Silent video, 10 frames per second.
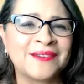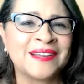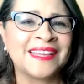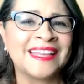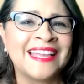
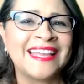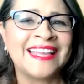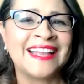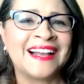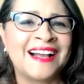Henry.
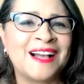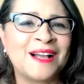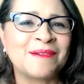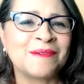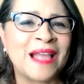
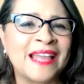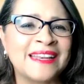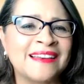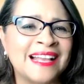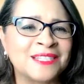
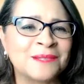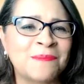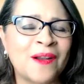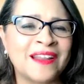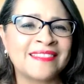Any last
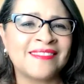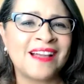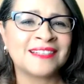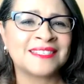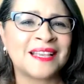parting
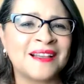thoughts,